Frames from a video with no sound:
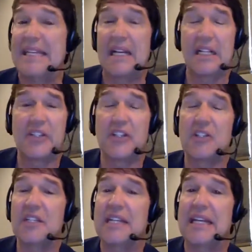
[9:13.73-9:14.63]
My lead
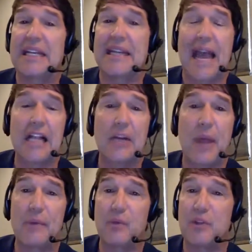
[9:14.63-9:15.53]
dental assistant, Tina
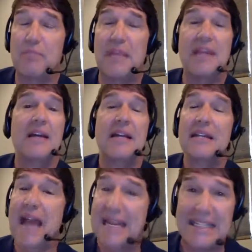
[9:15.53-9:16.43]
Calloway, was with
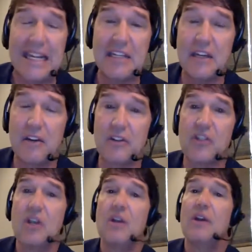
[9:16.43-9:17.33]
me 19
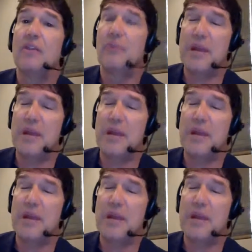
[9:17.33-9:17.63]
years.